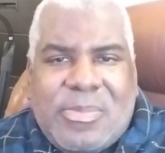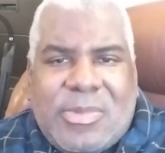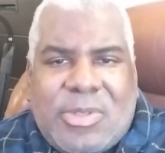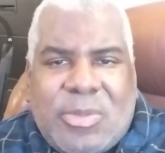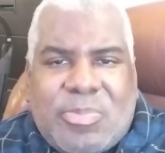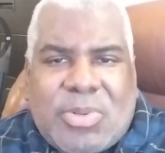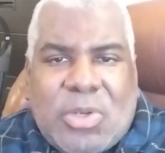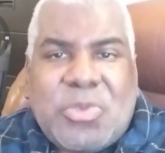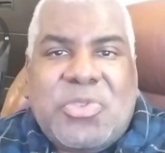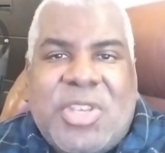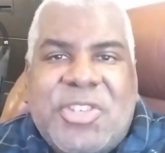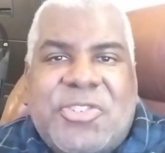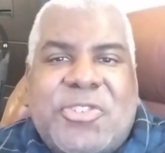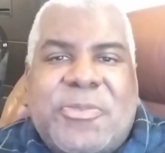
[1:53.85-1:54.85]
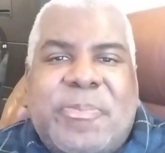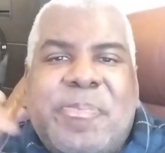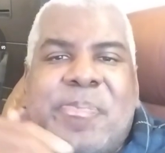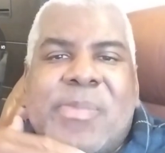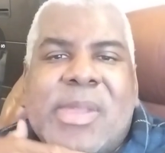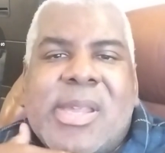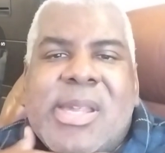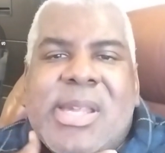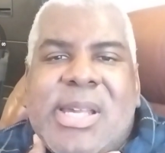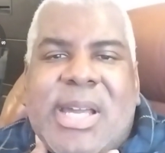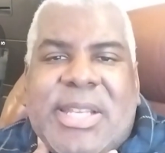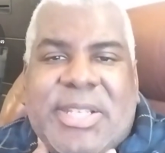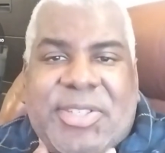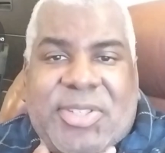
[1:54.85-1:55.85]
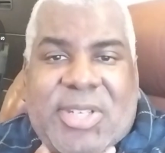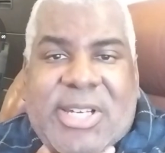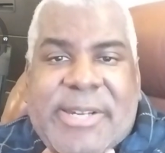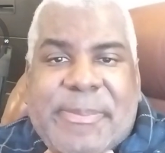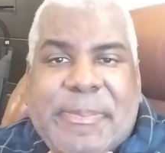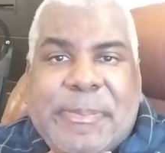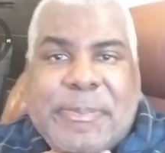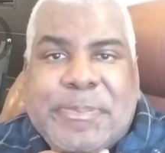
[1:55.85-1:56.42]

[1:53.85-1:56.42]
to process at this time